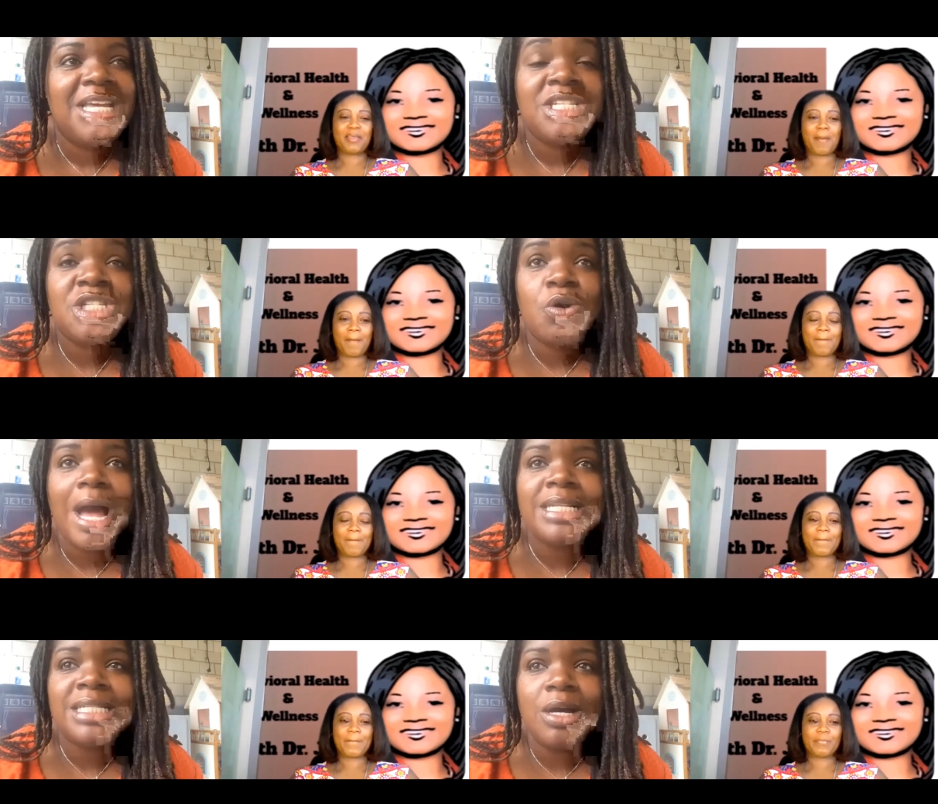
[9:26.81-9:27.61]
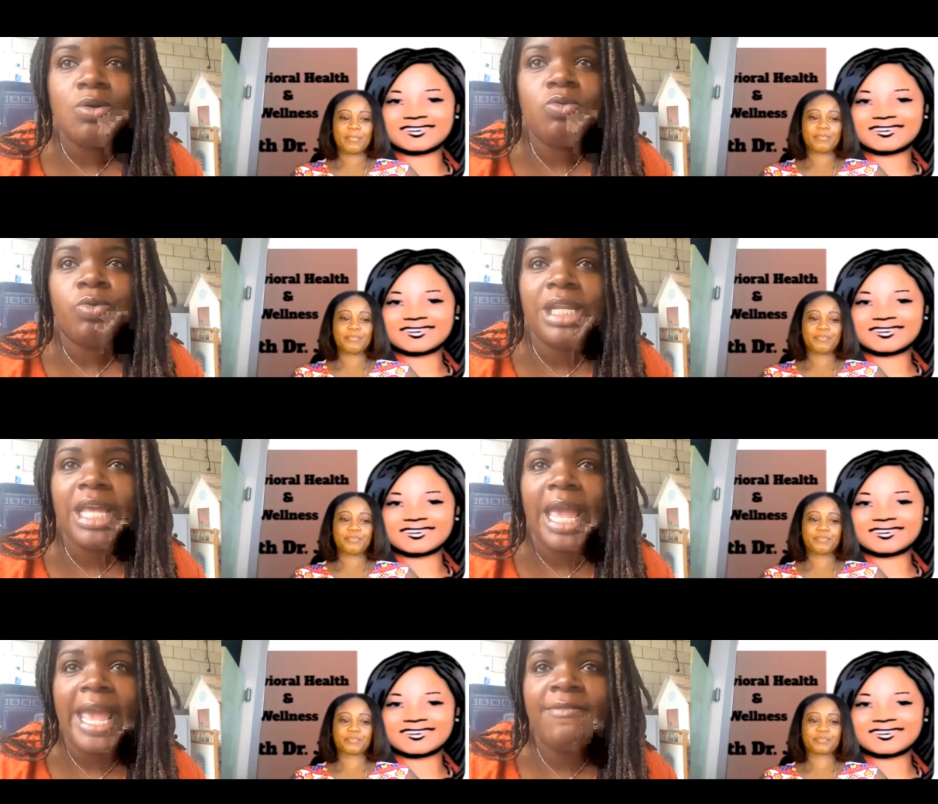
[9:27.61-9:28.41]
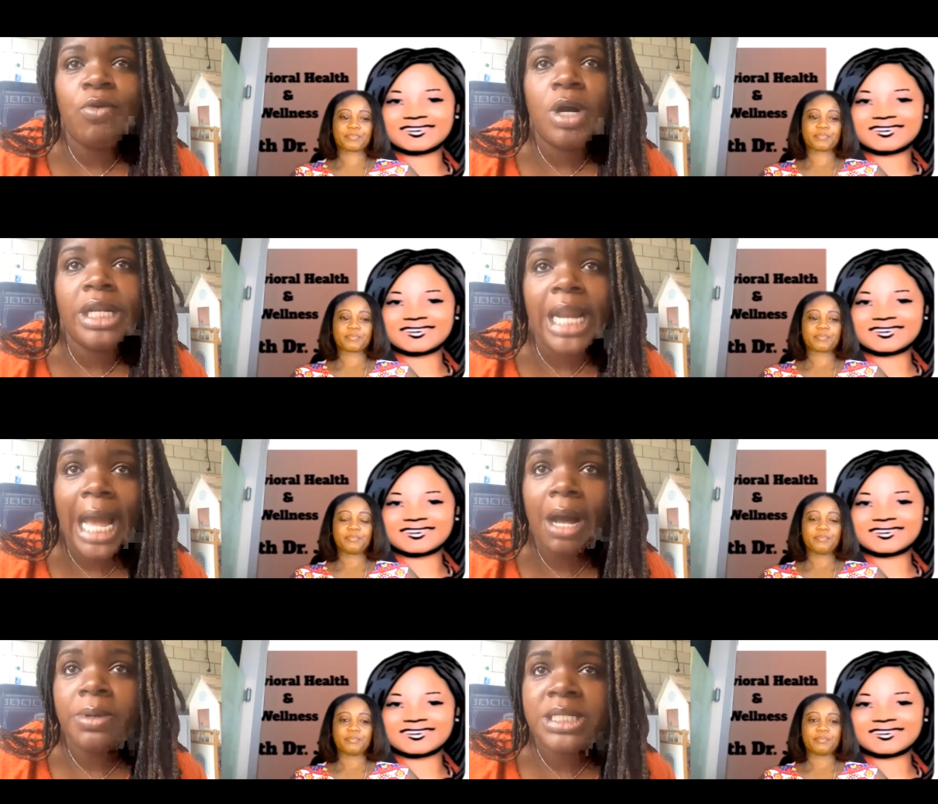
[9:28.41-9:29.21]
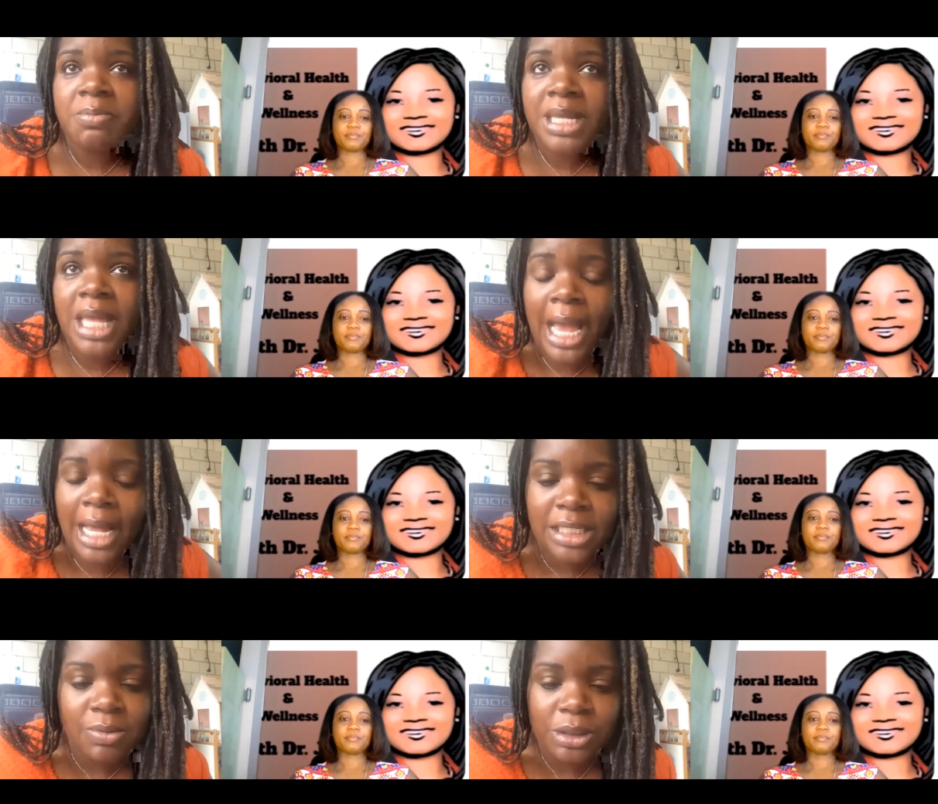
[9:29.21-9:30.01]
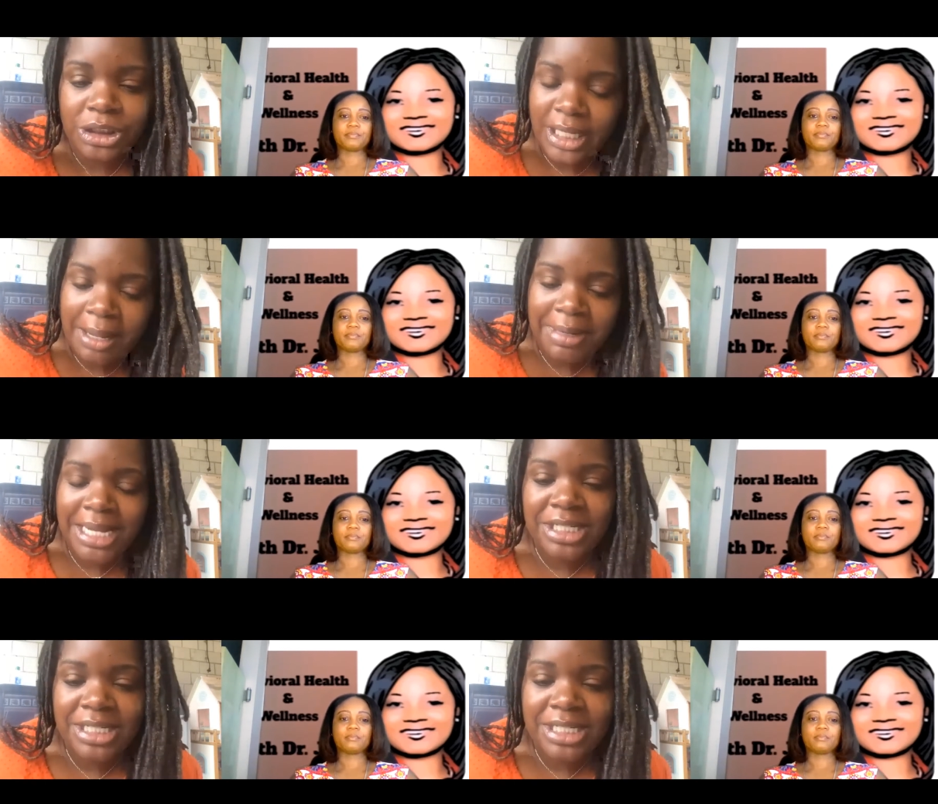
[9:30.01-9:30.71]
Speaker 1: so I don't really have one now, but to be honest with you, and I'm not just